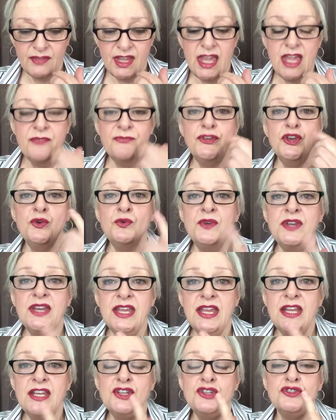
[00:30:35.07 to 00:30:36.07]
if you
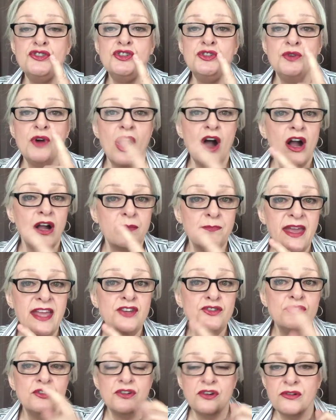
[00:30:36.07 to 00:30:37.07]
need to
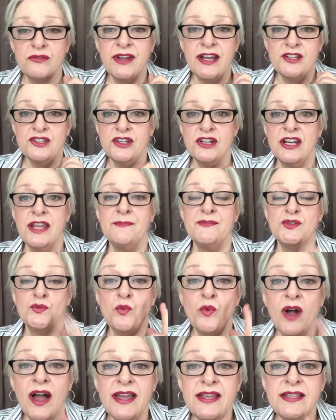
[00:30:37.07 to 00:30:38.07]
augment or correct your lips.
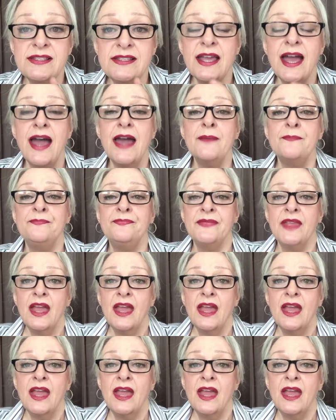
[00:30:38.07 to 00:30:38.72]
Why is that?